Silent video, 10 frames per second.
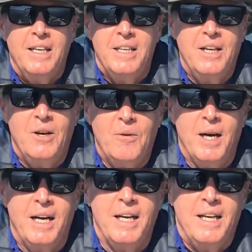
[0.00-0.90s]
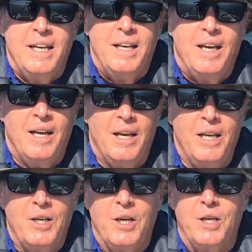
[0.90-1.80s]
You know,
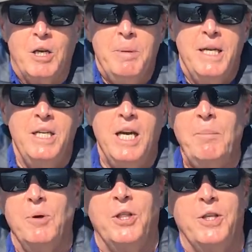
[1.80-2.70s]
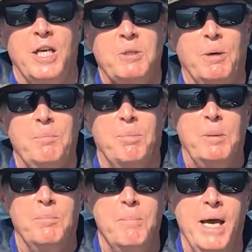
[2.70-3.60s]
it could be any number of things, but
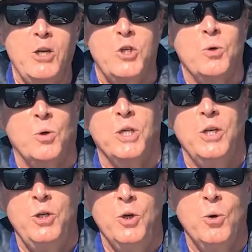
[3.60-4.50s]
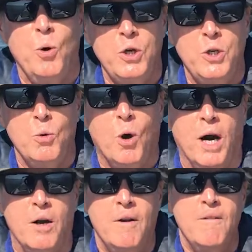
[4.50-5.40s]
make sure that you
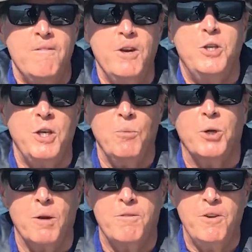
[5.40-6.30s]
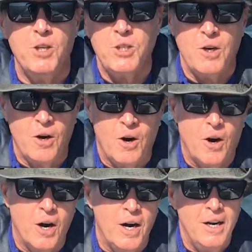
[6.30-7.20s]
are fishing where the fish
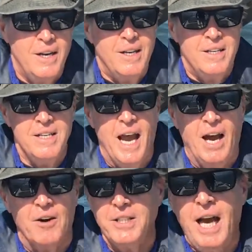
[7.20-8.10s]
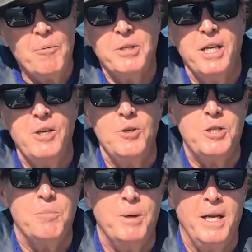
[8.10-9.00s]
are now and not where they used
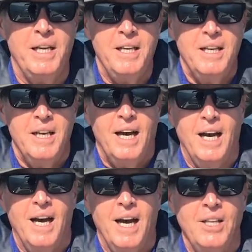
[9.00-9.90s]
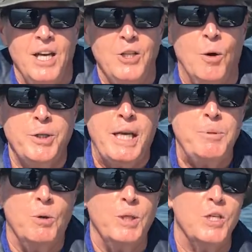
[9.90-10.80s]
to be. And don't keep
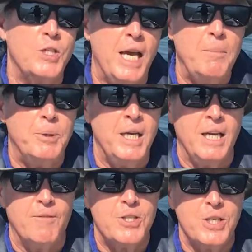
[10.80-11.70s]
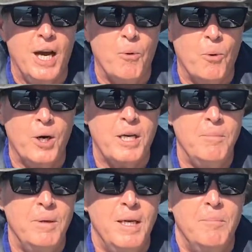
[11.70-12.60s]
doing the same thing if it's not
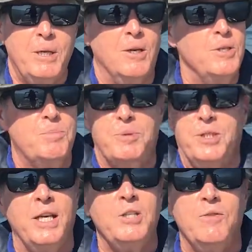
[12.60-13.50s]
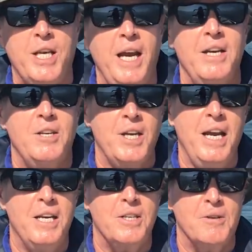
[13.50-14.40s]
working, because things have
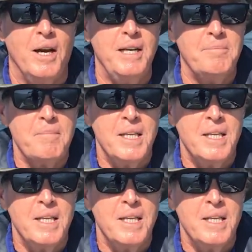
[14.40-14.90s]
changed, right?